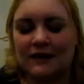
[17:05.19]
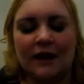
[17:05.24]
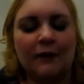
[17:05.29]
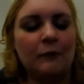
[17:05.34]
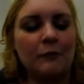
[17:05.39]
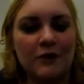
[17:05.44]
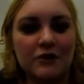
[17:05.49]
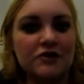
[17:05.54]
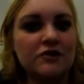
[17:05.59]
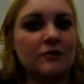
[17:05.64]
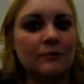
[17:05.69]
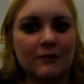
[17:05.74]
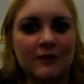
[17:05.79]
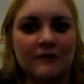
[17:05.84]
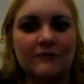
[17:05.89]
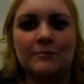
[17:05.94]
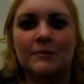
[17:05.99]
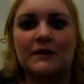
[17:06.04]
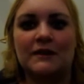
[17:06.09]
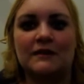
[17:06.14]
I wish there would
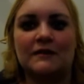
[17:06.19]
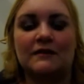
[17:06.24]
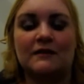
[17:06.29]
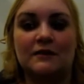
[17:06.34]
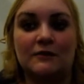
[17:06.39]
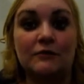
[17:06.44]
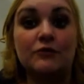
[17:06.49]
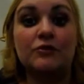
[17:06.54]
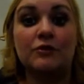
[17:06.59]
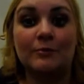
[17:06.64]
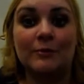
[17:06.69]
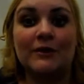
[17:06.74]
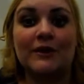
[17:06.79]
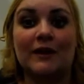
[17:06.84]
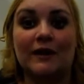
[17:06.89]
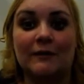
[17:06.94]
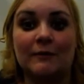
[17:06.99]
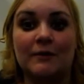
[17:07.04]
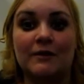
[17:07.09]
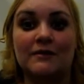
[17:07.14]
have been YouTube when
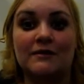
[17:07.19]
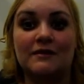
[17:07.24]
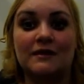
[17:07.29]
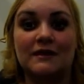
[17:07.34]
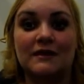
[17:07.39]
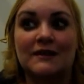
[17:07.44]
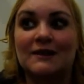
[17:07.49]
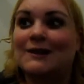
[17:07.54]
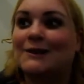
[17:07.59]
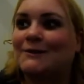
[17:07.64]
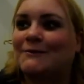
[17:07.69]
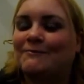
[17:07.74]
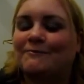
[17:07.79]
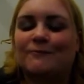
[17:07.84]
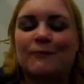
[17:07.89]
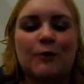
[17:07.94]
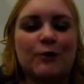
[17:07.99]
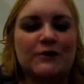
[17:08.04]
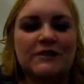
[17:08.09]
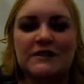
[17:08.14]
I was
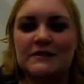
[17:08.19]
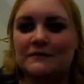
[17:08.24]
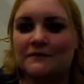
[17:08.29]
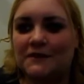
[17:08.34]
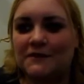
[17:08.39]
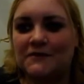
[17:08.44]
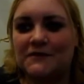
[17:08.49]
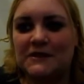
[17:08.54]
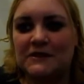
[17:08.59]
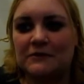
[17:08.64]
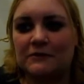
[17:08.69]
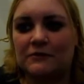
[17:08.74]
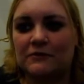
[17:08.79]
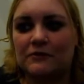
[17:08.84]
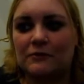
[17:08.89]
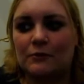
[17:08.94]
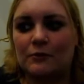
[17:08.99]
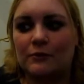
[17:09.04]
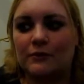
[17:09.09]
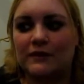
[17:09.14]
14, 15 years
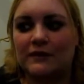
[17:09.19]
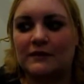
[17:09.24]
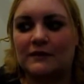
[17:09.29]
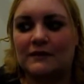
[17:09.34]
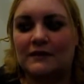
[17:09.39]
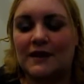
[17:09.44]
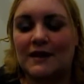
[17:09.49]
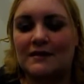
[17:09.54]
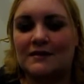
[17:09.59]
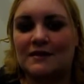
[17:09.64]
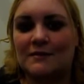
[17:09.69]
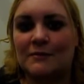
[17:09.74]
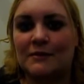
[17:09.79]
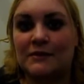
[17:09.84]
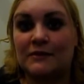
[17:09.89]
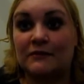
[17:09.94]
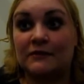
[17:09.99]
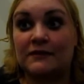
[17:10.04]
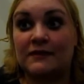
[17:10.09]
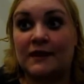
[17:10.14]
old and someone
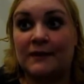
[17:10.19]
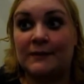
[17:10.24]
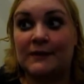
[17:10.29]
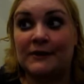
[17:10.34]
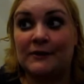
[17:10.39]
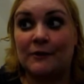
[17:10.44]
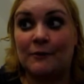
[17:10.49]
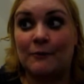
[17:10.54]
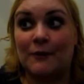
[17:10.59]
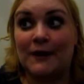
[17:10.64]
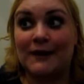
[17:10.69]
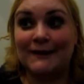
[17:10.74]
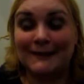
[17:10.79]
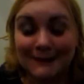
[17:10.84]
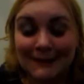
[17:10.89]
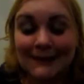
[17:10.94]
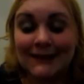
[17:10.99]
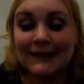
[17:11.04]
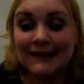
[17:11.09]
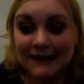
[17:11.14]
there to tell me, you know what,
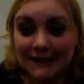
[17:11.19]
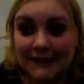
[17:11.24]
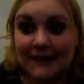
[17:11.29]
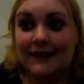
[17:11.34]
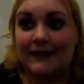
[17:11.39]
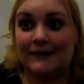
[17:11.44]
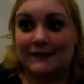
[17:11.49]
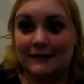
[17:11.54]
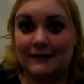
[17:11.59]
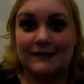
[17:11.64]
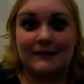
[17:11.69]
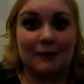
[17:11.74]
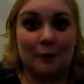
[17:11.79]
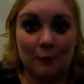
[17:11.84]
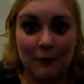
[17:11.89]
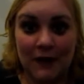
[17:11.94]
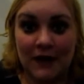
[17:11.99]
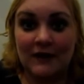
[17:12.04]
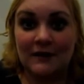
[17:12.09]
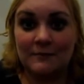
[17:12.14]
it's
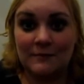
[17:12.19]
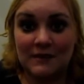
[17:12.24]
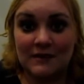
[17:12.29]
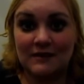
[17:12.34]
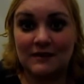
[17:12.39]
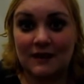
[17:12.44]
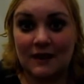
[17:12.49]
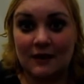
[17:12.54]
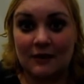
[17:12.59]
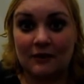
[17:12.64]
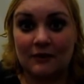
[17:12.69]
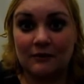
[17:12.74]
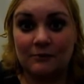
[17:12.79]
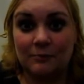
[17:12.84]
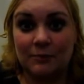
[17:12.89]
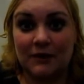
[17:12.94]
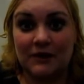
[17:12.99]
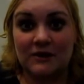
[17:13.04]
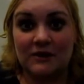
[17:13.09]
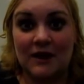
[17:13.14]
okay to be scared,
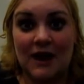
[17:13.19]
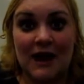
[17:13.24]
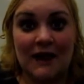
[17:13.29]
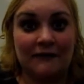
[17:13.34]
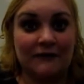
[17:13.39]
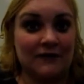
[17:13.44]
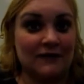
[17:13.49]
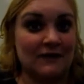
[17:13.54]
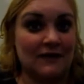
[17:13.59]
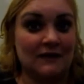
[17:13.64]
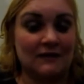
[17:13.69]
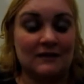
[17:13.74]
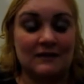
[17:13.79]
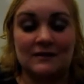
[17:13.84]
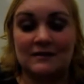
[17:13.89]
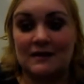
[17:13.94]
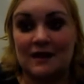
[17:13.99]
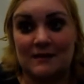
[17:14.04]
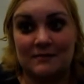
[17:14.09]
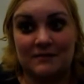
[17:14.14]
but you have to take the
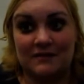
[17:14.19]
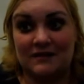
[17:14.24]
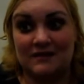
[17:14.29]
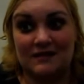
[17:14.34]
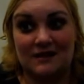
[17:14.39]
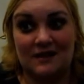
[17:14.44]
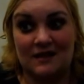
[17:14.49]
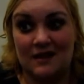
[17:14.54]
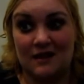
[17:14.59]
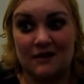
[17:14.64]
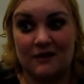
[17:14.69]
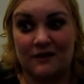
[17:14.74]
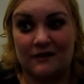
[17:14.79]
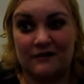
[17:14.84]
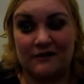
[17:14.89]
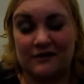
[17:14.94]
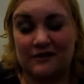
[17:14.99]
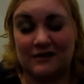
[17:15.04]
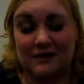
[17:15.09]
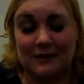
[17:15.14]
steps to take care of
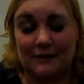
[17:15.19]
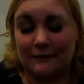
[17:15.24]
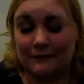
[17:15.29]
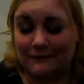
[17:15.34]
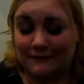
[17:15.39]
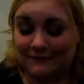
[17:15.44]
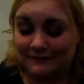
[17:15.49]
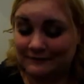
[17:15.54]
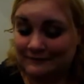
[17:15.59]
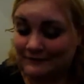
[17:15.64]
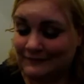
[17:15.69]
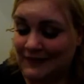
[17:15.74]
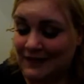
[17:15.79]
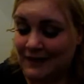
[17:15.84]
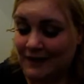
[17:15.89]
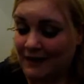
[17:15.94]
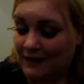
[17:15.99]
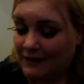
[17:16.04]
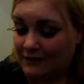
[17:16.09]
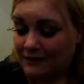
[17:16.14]
yourself.
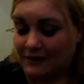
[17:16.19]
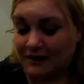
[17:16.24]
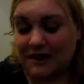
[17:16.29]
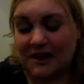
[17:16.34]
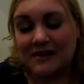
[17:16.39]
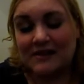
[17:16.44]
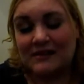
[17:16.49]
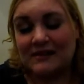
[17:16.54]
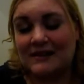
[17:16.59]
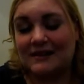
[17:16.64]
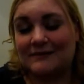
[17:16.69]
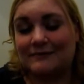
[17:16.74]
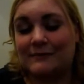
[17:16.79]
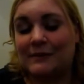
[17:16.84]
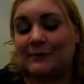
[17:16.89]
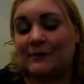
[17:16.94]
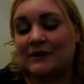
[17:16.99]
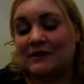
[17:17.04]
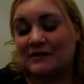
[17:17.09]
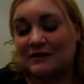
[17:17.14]
So that's it.
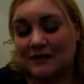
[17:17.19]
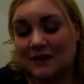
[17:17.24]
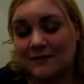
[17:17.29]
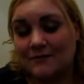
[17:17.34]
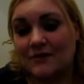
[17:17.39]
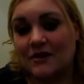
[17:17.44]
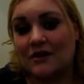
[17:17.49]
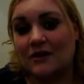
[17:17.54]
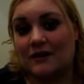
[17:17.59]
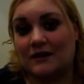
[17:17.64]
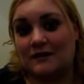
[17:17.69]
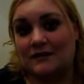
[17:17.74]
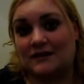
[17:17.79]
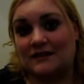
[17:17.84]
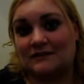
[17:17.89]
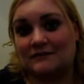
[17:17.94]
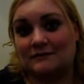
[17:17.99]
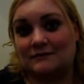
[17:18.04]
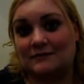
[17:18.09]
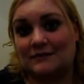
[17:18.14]
I'm going to stop talking
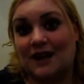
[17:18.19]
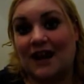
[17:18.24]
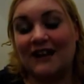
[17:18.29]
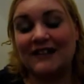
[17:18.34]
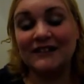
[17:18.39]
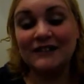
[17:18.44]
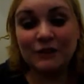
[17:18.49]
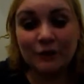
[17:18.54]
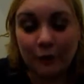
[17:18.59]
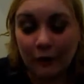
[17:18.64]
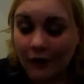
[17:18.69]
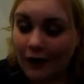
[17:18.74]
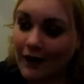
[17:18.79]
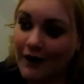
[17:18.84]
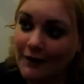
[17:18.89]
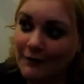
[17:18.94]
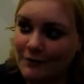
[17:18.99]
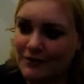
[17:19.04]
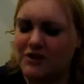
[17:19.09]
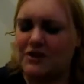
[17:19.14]
now. I didn't cry,
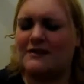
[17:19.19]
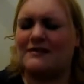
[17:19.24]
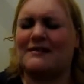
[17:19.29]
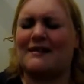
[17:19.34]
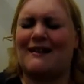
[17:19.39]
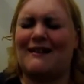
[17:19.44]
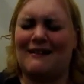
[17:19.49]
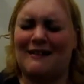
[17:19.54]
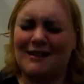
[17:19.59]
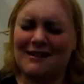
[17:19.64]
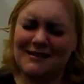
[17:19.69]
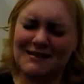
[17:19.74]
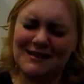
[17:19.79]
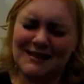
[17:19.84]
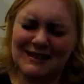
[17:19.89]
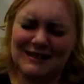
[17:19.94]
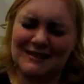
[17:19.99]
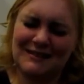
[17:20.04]
which is awesome.